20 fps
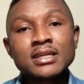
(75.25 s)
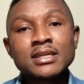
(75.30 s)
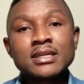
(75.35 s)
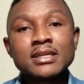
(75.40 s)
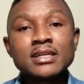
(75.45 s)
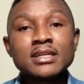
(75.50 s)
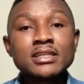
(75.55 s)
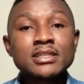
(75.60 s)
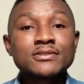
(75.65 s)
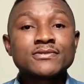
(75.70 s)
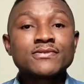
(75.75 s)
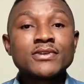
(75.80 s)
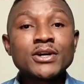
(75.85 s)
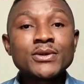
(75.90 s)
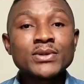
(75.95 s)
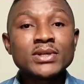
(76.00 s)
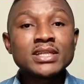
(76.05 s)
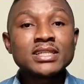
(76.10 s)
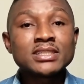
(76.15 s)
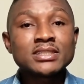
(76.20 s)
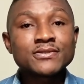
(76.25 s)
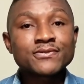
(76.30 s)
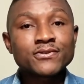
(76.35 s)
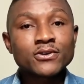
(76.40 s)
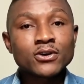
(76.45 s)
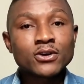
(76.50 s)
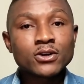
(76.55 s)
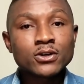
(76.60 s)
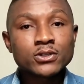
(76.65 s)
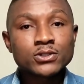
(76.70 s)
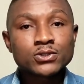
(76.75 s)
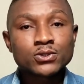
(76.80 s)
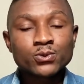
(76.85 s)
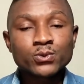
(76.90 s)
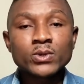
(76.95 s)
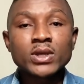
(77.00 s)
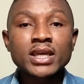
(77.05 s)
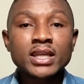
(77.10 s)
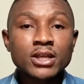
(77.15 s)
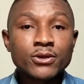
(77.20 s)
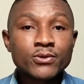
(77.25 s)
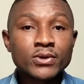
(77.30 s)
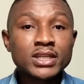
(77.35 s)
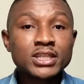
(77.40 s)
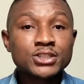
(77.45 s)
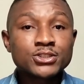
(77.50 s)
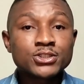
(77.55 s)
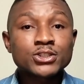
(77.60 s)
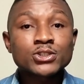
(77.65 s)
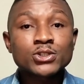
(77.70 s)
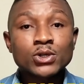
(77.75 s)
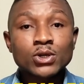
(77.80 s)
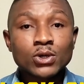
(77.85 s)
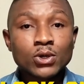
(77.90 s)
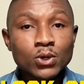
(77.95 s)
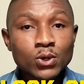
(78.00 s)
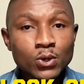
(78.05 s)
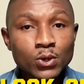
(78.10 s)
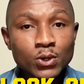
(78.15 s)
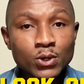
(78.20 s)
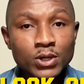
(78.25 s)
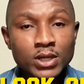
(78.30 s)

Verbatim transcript: it is very easy for us to wear the religious cloak